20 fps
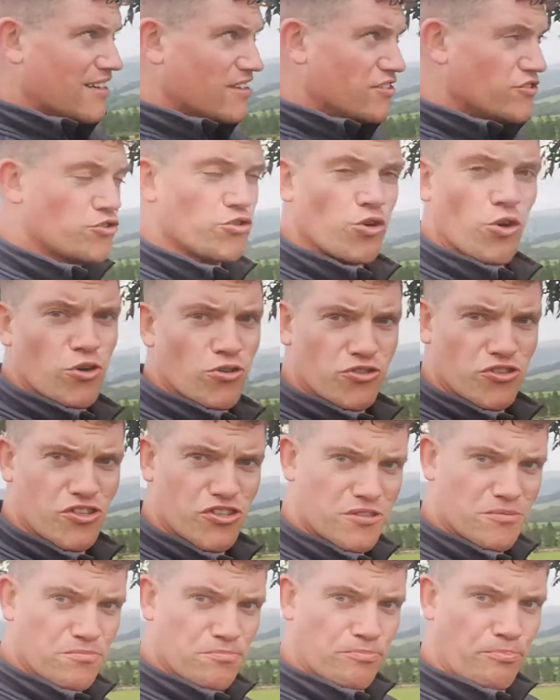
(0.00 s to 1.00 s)
Don't
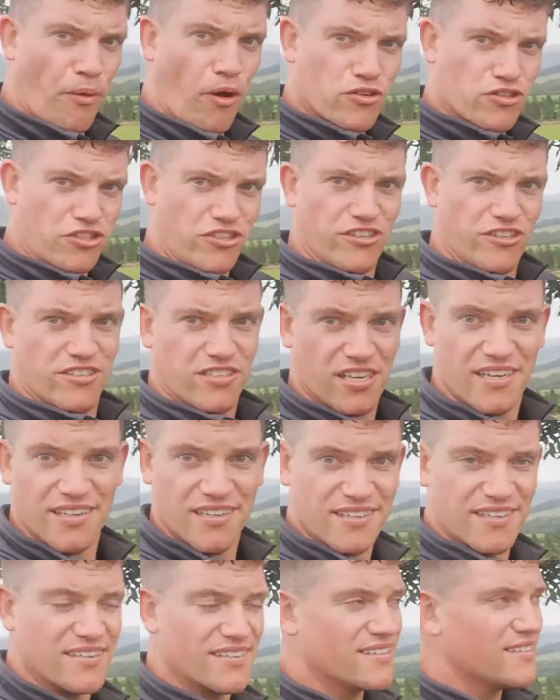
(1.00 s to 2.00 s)
just boss it,
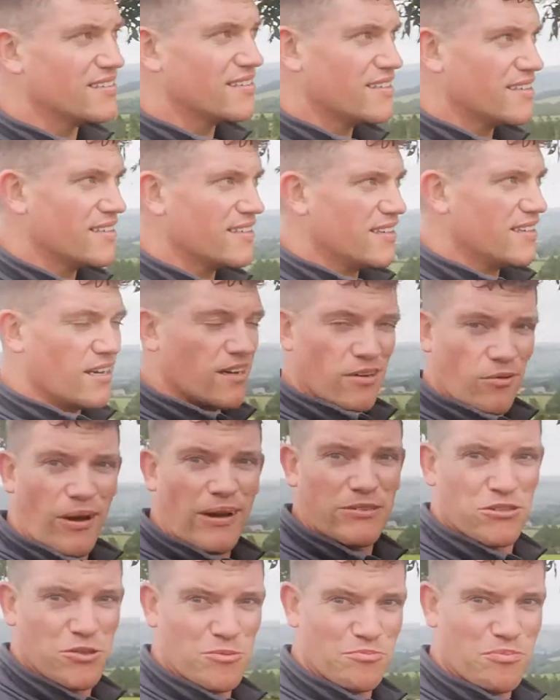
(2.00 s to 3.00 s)
like
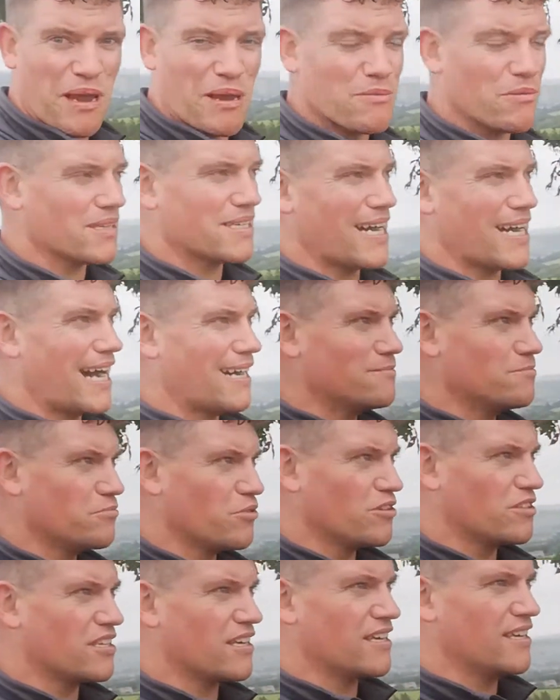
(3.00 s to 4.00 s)
some people can,
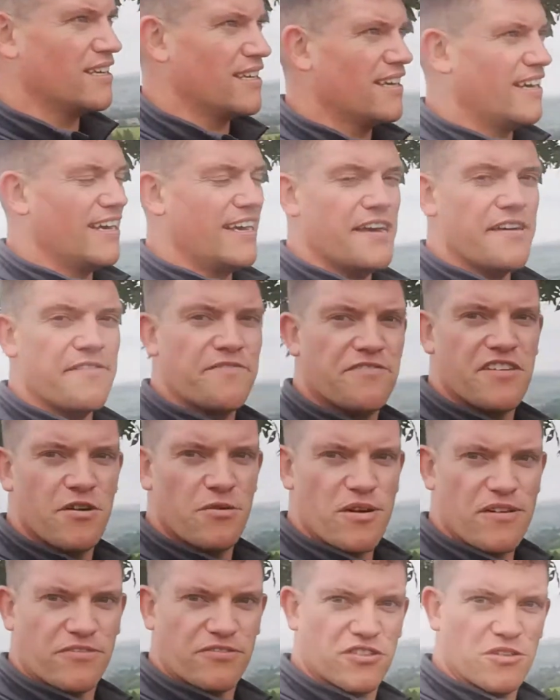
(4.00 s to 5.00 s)
but if you're
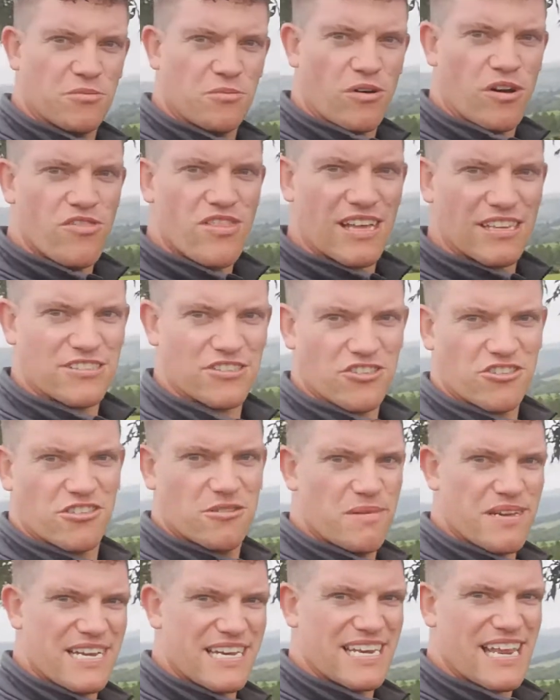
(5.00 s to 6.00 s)
with someone that's just a
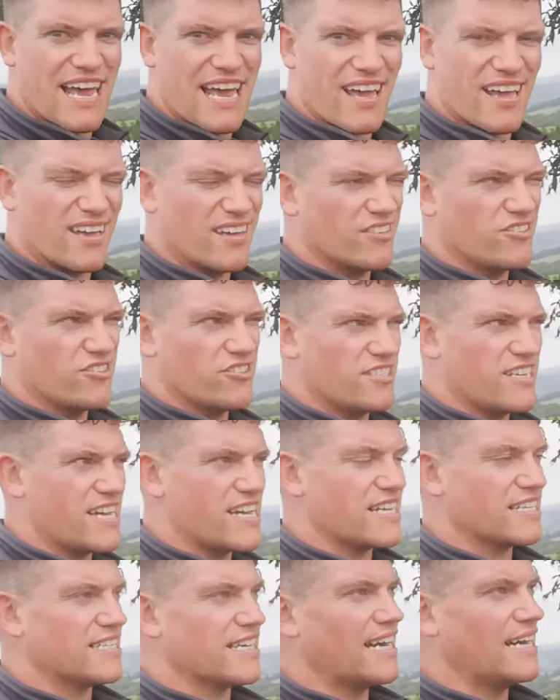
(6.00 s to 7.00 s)
beginner, just take
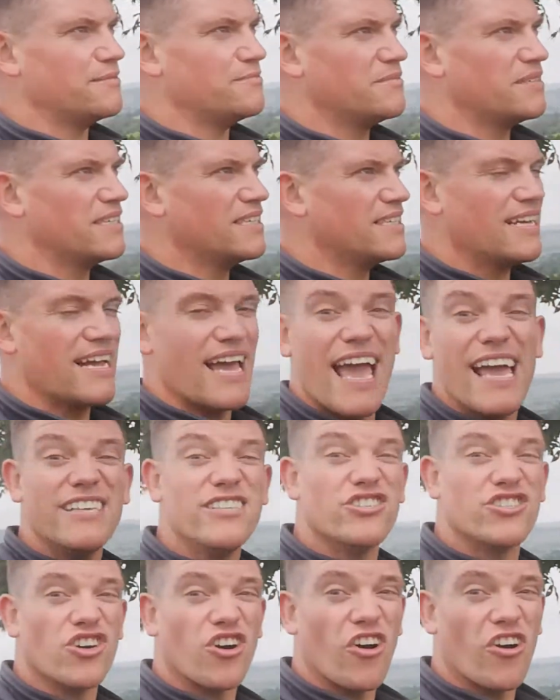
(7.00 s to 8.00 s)
your time.
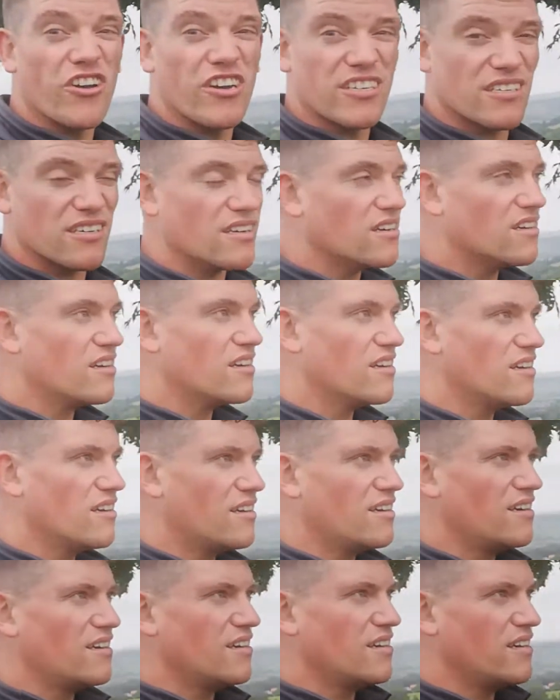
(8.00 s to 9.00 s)
Enjoy it.
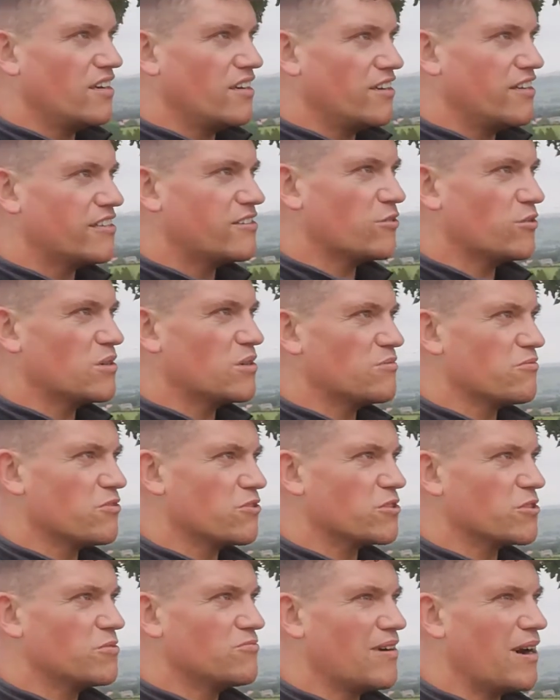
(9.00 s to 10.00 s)
You don't want to rush
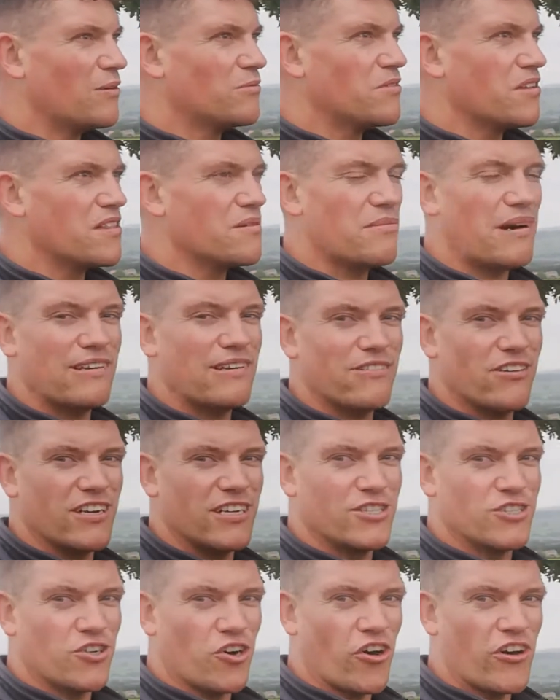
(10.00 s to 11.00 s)
them around and they might not
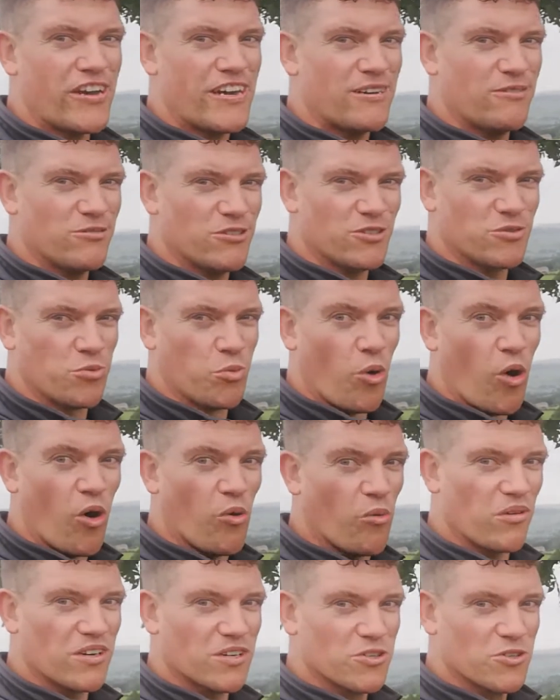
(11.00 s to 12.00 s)
enjoy it and just won't
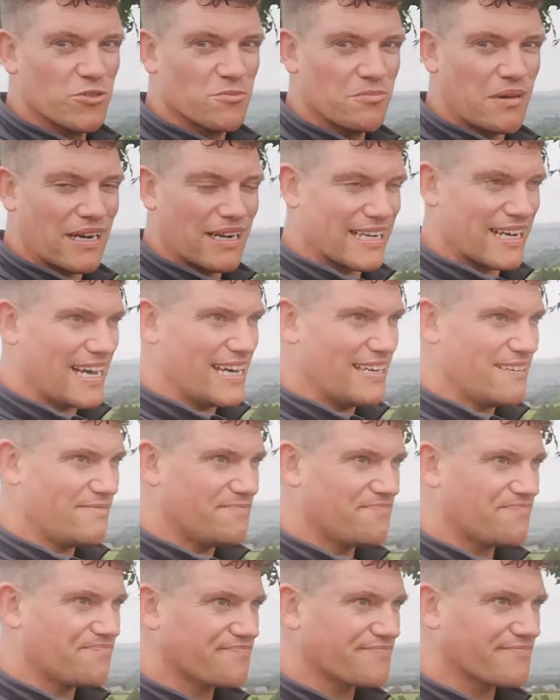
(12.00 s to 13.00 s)
want to come back again.
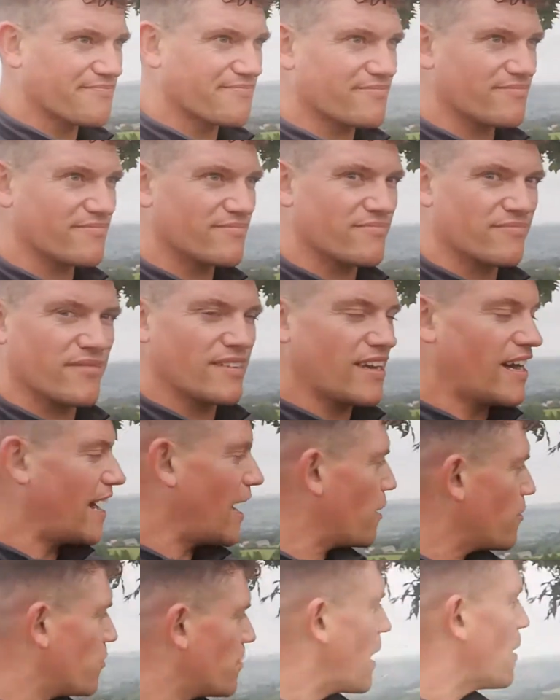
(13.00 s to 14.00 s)

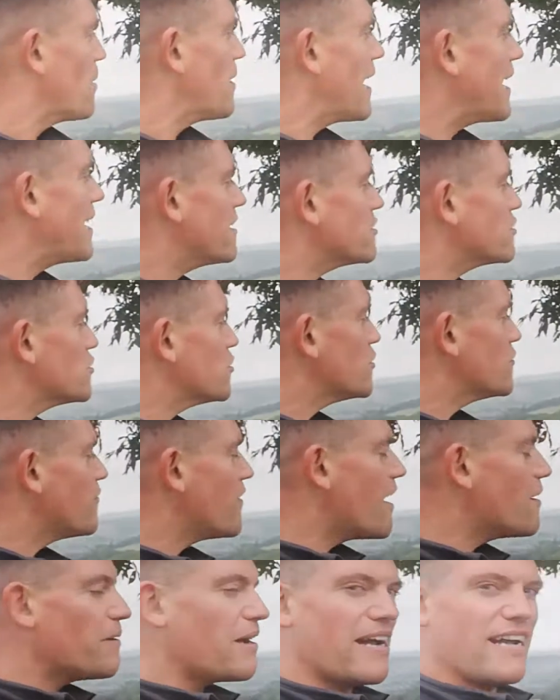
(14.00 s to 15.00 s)
Are you liking it so
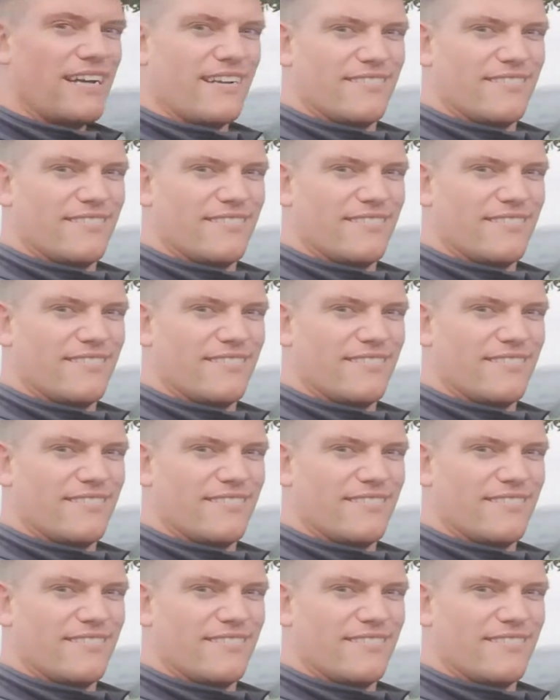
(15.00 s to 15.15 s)
far, Becca?